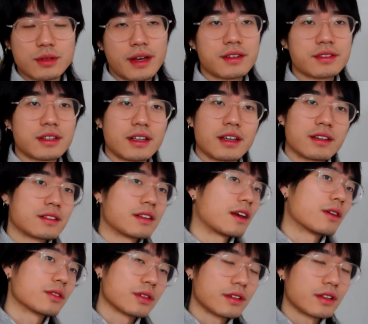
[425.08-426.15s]
to Helsinki. It's
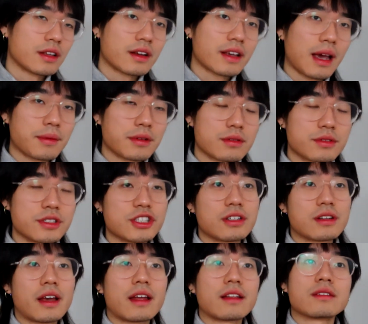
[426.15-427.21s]
also in the capital
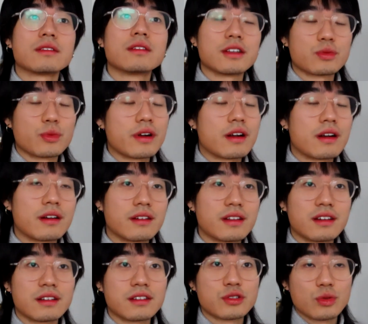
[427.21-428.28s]
region, and it's where
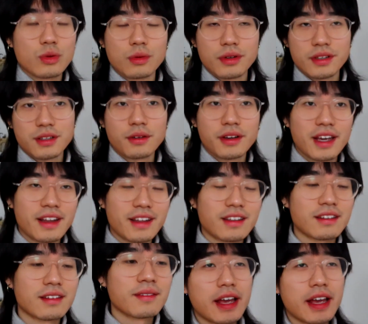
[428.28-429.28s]
the school is located.